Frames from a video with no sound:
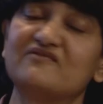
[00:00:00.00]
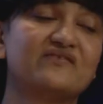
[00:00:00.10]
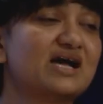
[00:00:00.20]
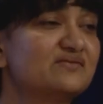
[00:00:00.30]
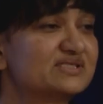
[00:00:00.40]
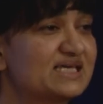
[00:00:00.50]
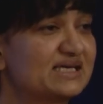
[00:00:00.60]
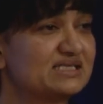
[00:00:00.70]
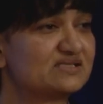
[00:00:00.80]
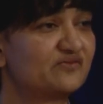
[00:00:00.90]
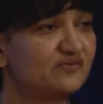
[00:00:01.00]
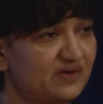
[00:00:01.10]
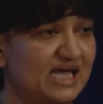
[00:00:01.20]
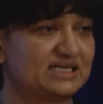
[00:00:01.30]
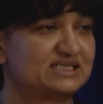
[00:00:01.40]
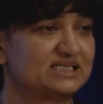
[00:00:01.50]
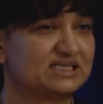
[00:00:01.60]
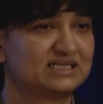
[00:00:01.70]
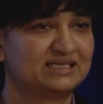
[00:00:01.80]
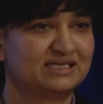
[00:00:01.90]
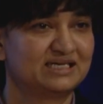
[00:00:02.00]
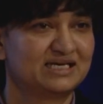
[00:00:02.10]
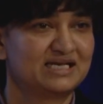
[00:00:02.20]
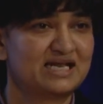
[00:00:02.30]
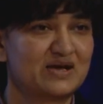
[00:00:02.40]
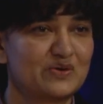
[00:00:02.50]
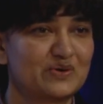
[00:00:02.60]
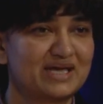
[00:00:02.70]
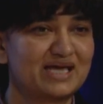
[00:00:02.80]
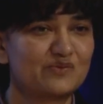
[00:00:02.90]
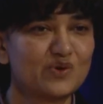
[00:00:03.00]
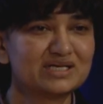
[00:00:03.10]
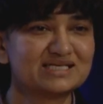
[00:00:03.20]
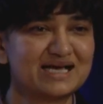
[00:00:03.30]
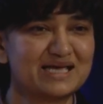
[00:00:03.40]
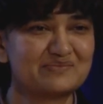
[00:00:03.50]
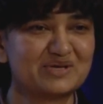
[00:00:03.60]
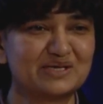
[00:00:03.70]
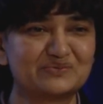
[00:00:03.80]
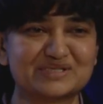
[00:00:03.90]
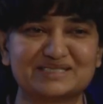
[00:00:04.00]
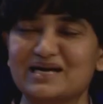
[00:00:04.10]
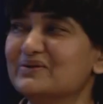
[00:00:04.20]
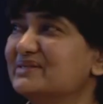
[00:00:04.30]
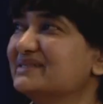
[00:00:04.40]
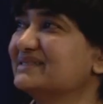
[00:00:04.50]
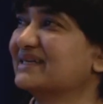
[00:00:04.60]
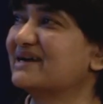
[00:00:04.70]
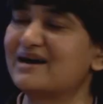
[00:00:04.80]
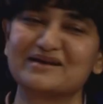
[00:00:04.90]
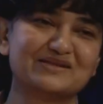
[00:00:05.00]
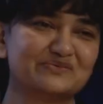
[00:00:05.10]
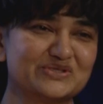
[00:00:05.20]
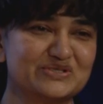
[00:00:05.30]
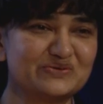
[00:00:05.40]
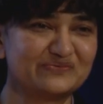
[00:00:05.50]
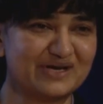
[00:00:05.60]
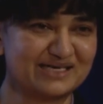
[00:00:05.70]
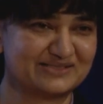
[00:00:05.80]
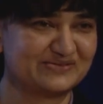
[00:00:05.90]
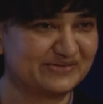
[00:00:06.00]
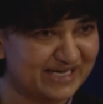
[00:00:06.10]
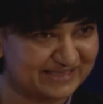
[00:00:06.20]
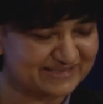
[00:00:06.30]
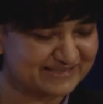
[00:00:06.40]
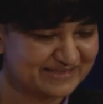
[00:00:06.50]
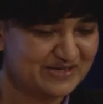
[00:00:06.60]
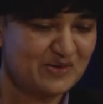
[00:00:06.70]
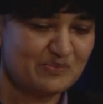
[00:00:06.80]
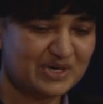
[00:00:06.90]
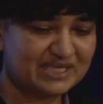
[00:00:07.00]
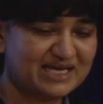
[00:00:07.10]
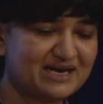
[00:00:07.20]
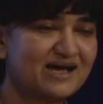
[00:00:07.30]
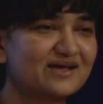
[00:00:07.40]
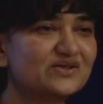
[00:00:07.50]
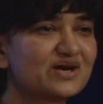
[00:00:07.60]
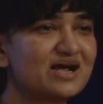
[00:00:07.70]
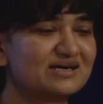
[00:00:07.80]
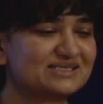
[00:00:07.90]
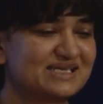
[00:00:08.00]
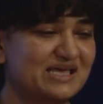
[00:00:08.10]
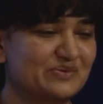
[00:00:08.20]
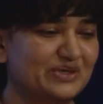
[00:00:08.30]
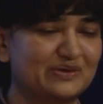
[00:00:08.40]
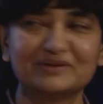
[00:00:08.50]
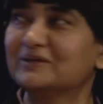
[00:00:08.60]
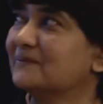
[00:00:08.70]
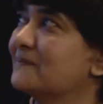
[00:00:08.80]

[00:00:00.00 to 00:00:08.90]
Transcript: five seconds flat. Now, at one time, it was touted as a car that was too fast to race, but then other cars came along,